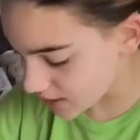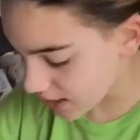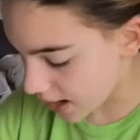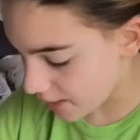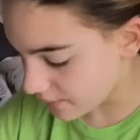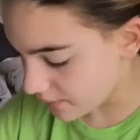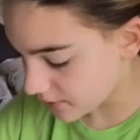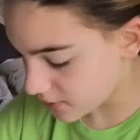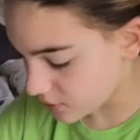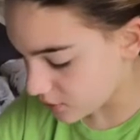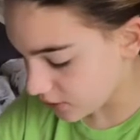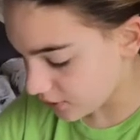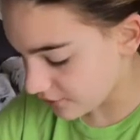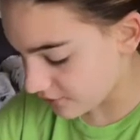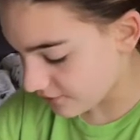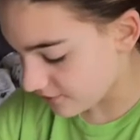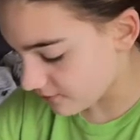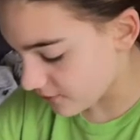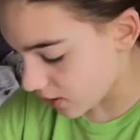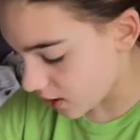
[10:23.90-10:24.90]
yeah, we're gonna do like
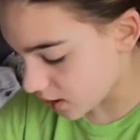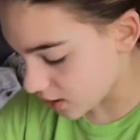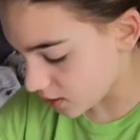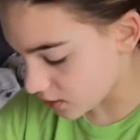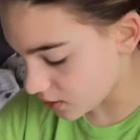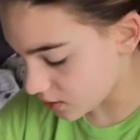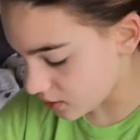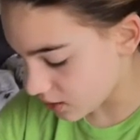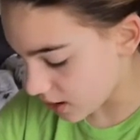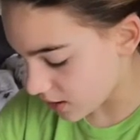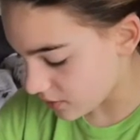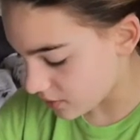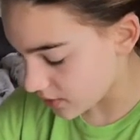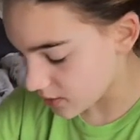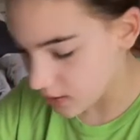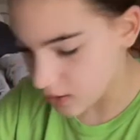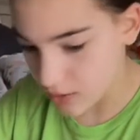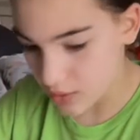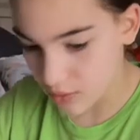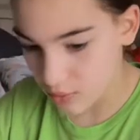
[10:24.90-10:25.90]
a fun I
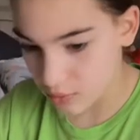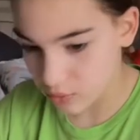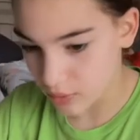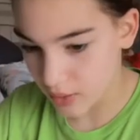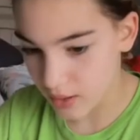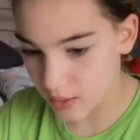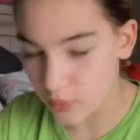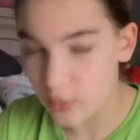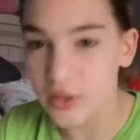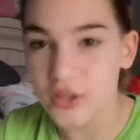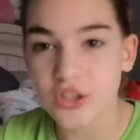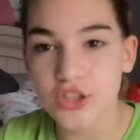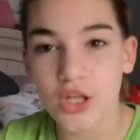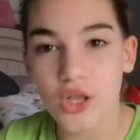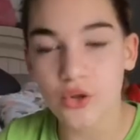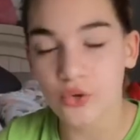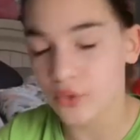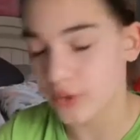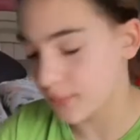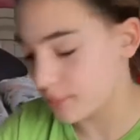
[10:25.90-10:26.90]
think red, orange,
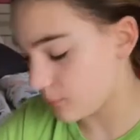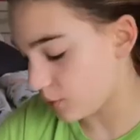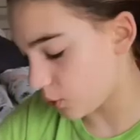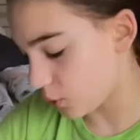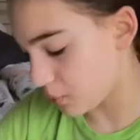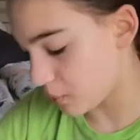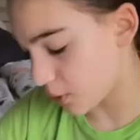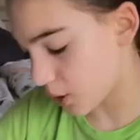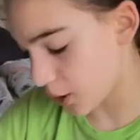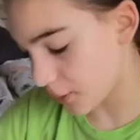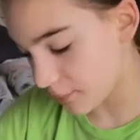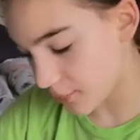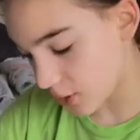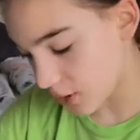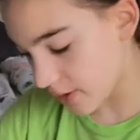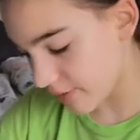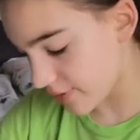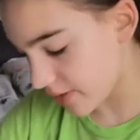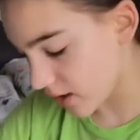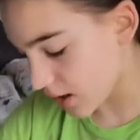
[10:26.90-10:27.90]
yellow, green, blue,
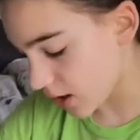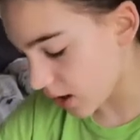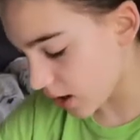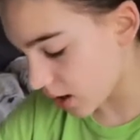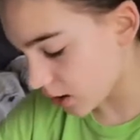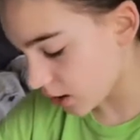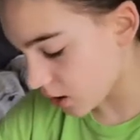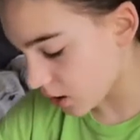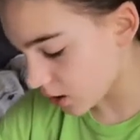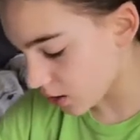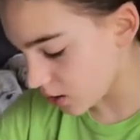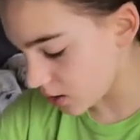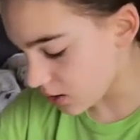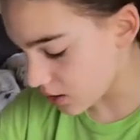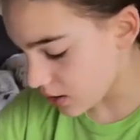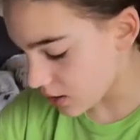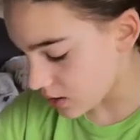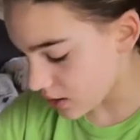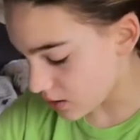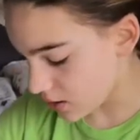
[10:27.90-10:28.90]
purple I think kind of look.
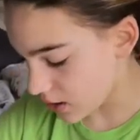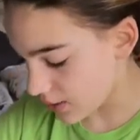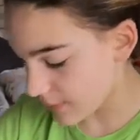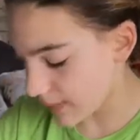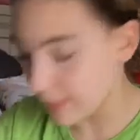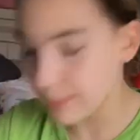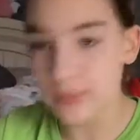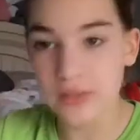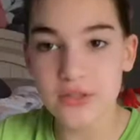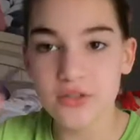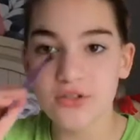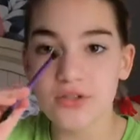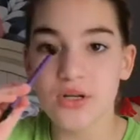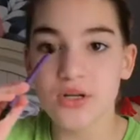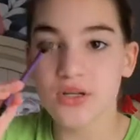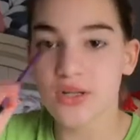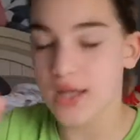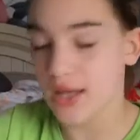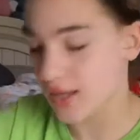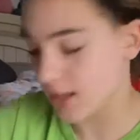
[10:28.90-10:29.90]
Um, I'm really just
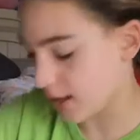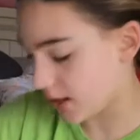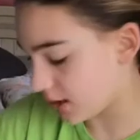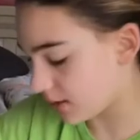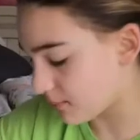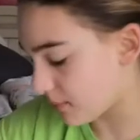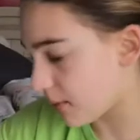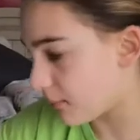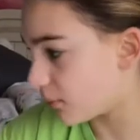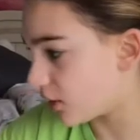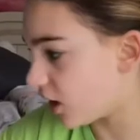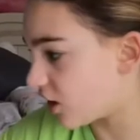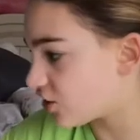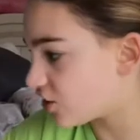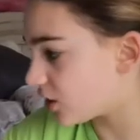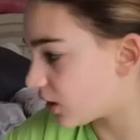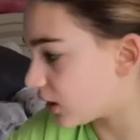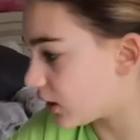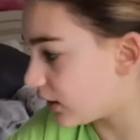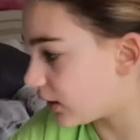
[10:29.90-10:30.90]
going to take my brush
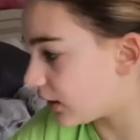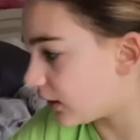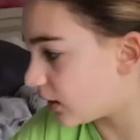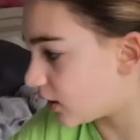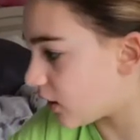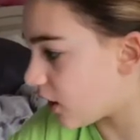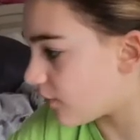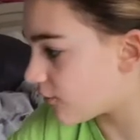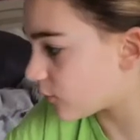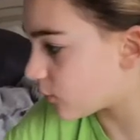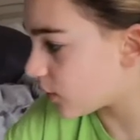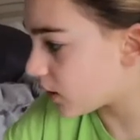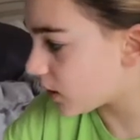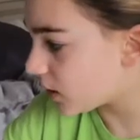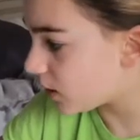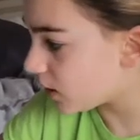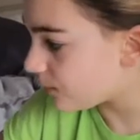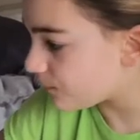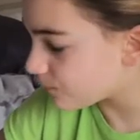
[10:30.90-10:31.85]
and clean it off quickly